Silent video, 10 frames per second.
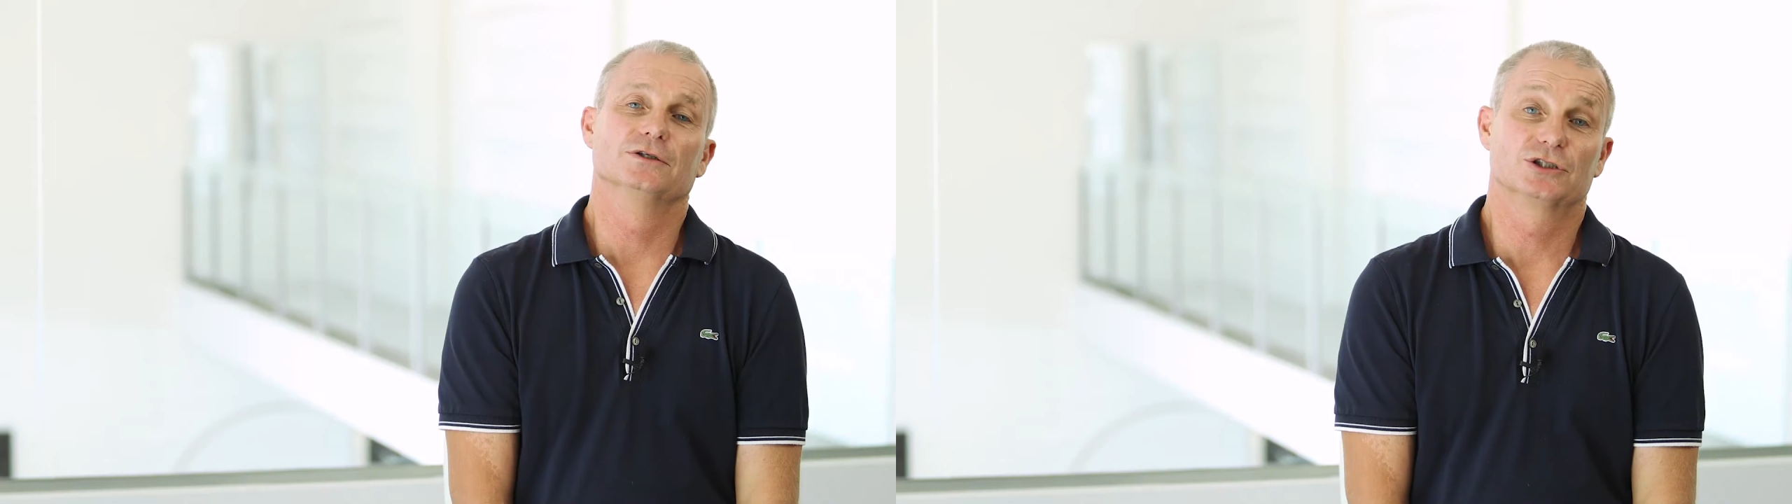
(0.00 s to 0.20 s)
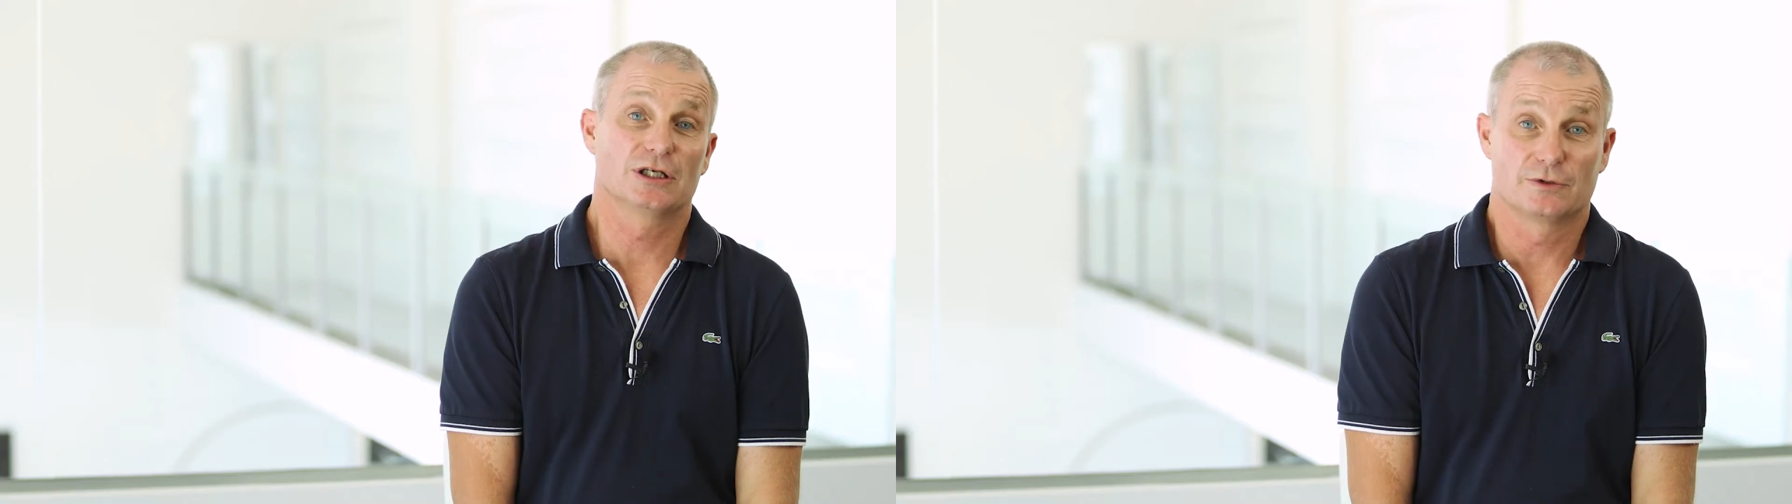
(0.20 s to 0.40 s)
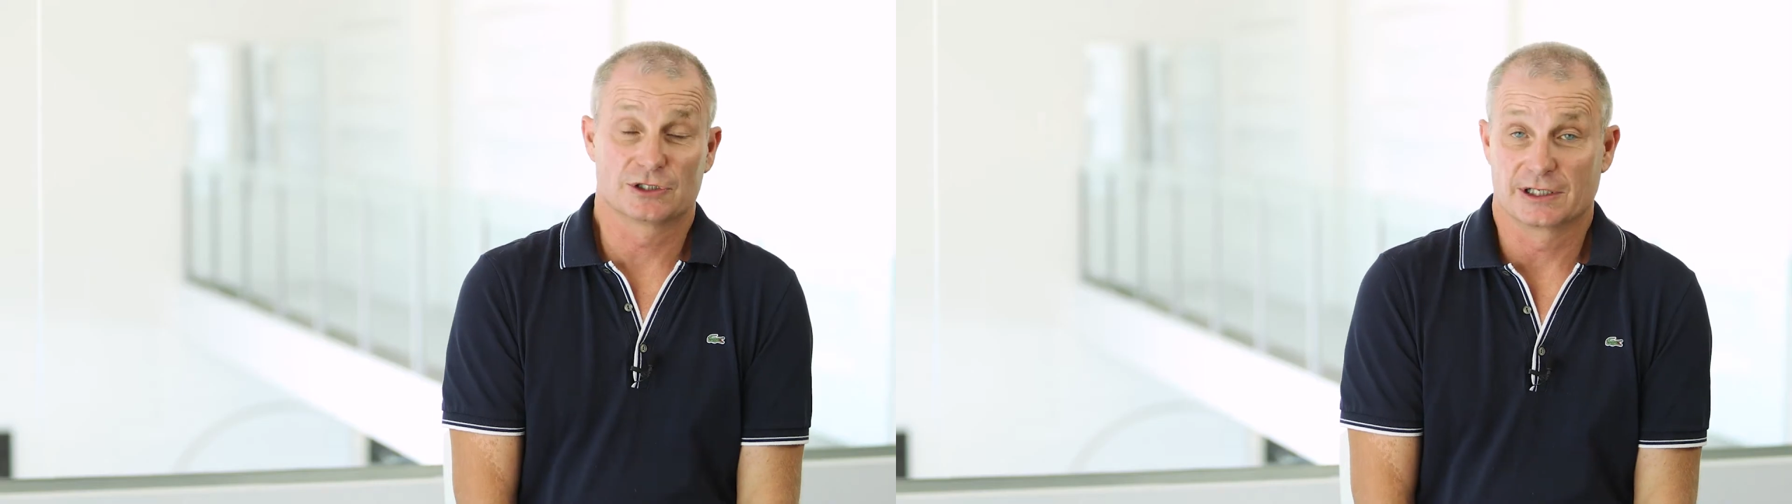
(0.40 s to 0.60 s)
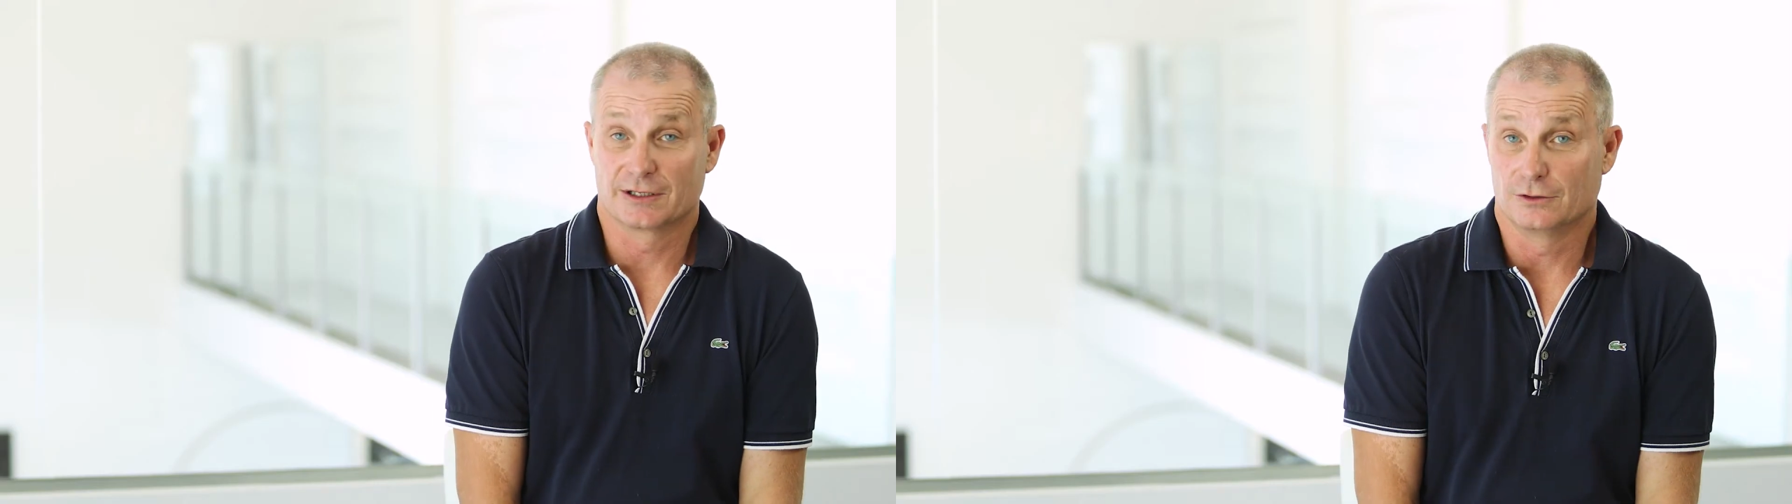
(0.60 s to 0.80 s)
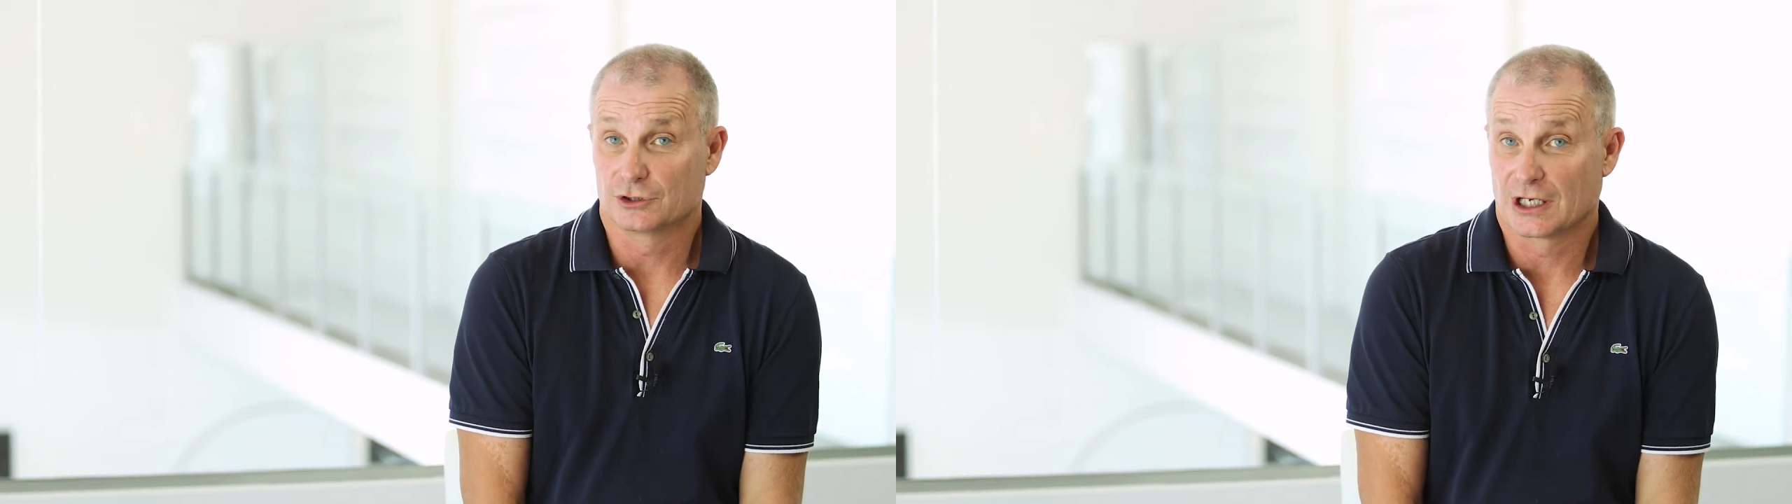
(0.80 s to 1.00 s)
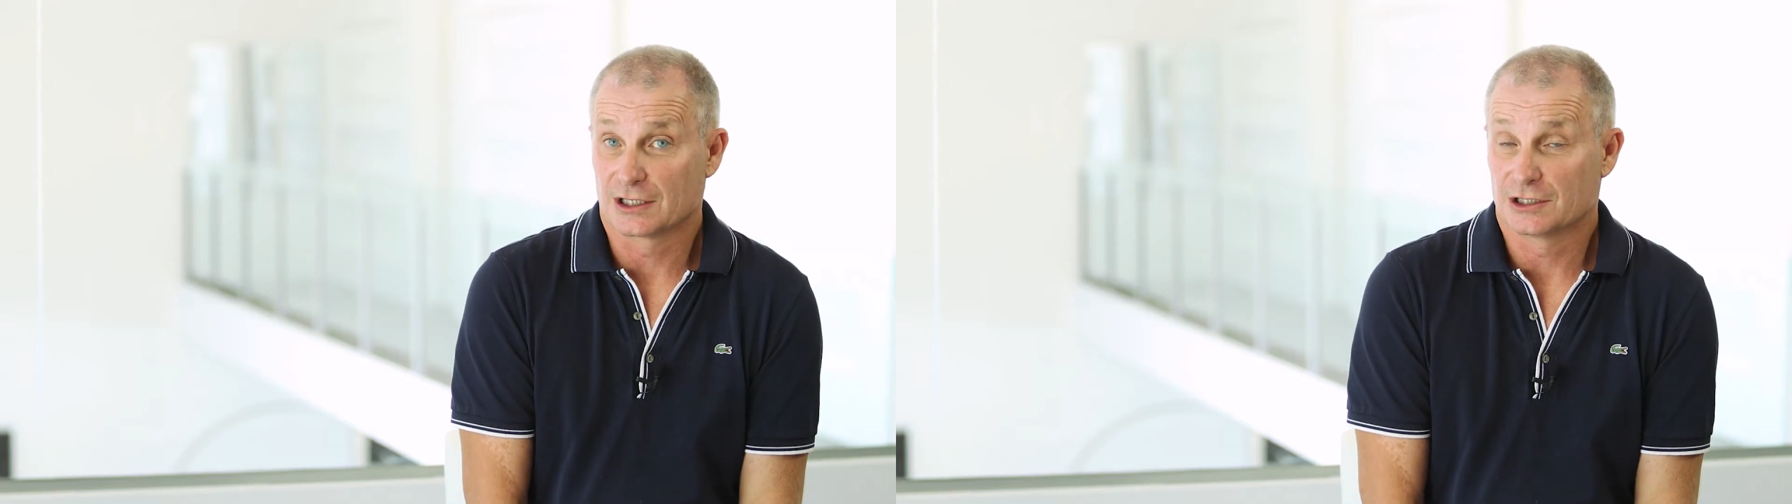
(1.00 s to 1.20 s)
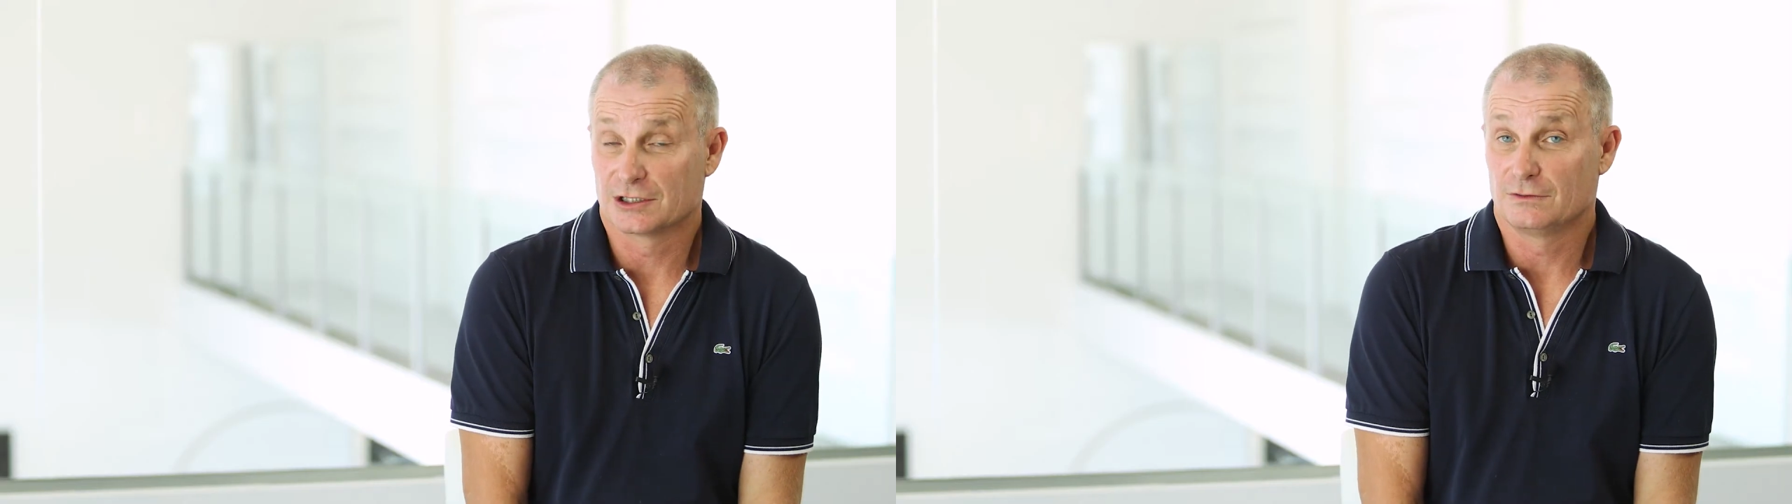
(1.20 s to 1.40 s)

Seriously though, sex is